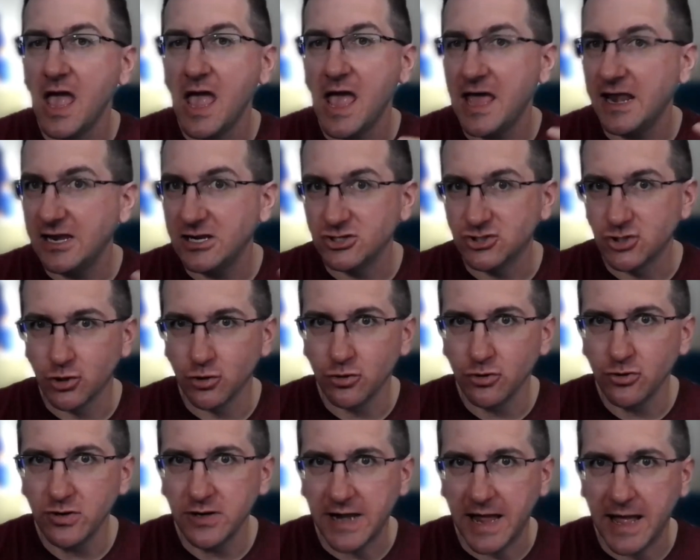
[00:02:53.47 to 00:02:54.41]
and in
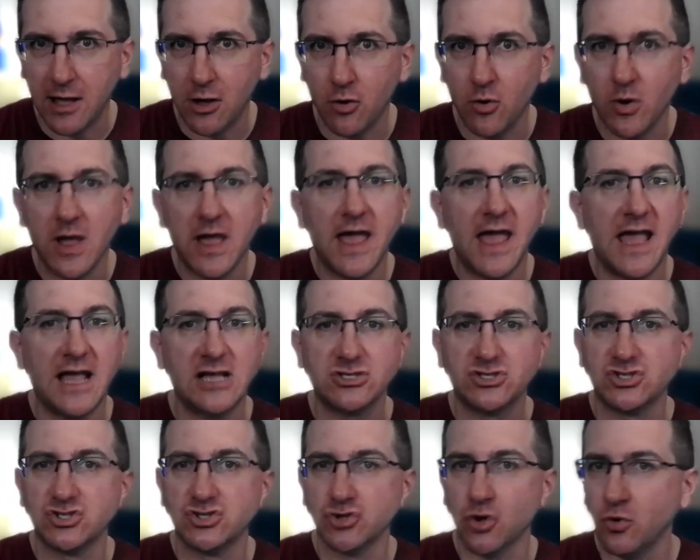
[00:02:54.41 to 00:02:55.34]
turn now
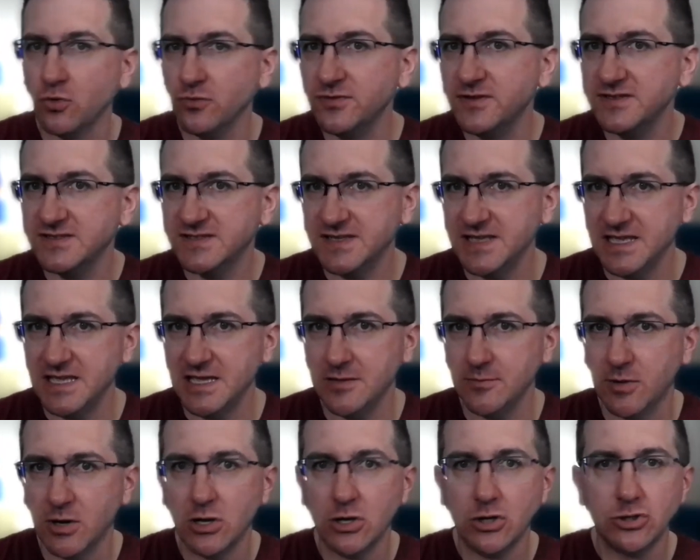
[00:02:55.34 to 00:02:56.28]
has sold the
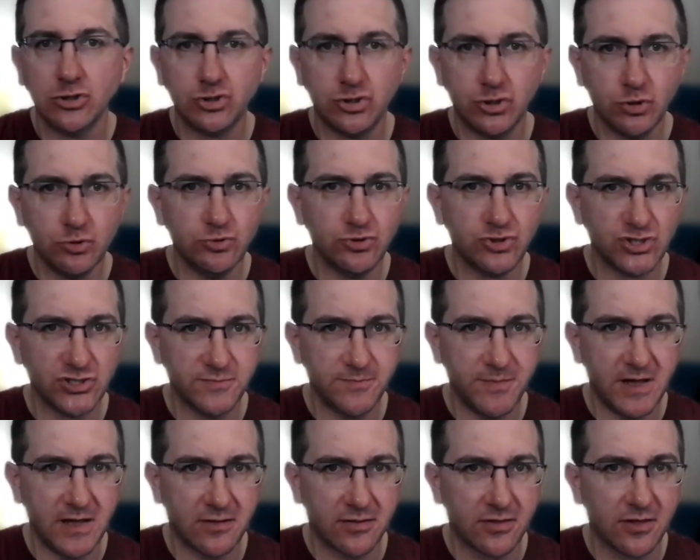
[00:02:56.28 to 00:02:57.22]
team to
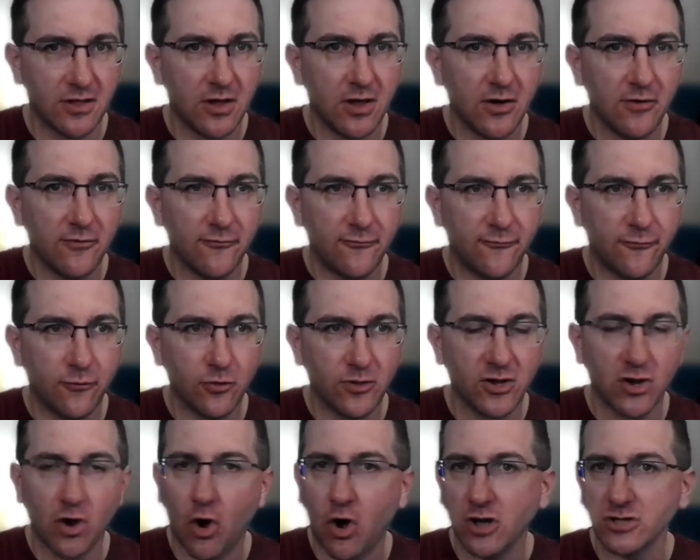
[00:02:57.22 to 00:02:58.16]
Smith for the
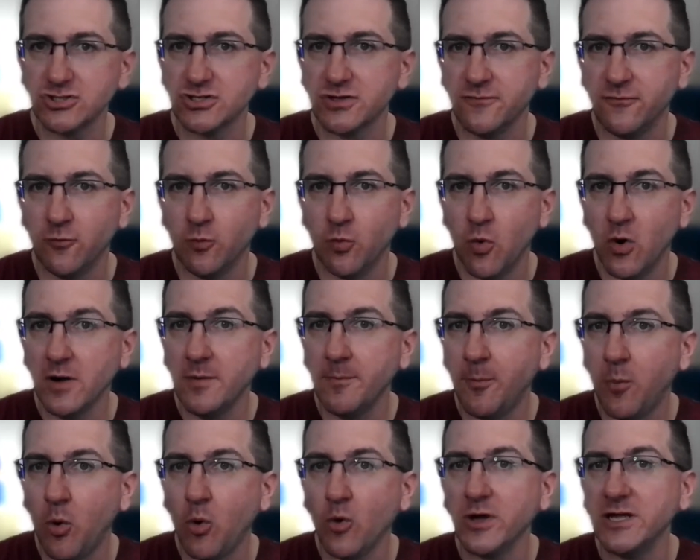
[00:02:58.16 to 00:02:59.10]
cost of
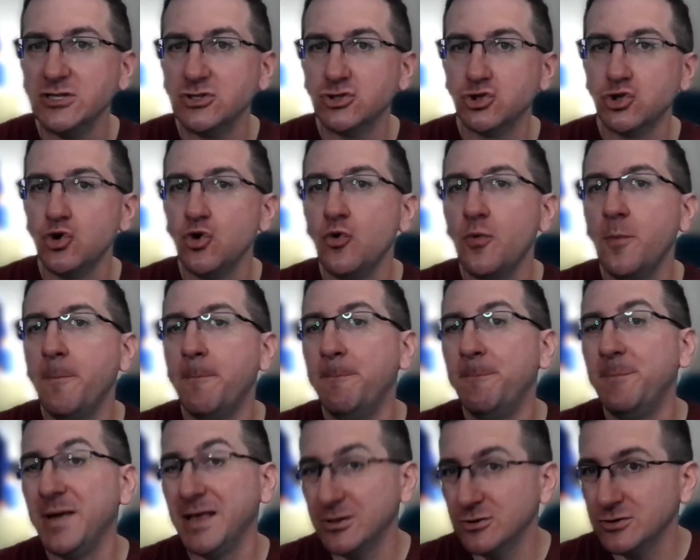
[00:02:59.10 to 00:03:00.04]
1.2
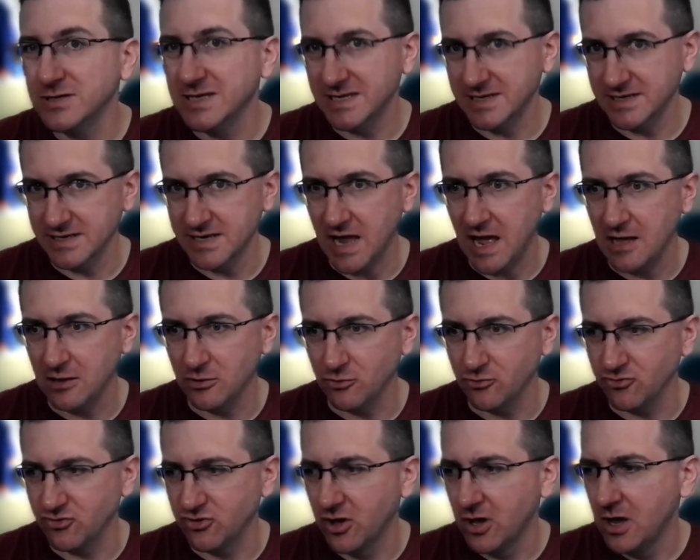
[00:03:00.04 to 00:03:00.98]
billion
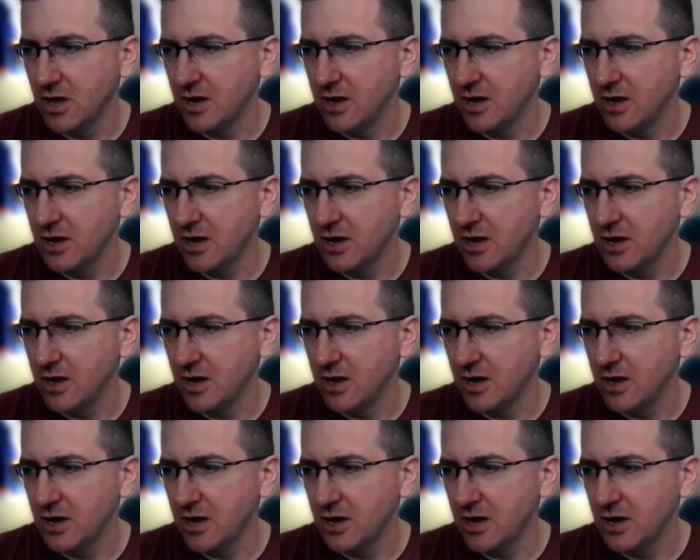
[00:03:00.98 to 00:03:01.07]
dollars.